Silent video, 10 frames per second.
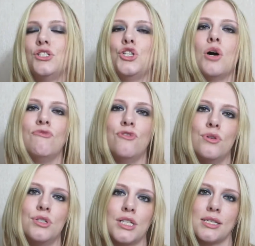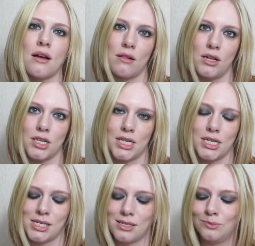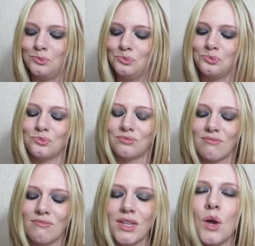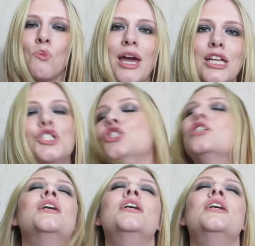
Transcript: Tom Ford sunglasses, which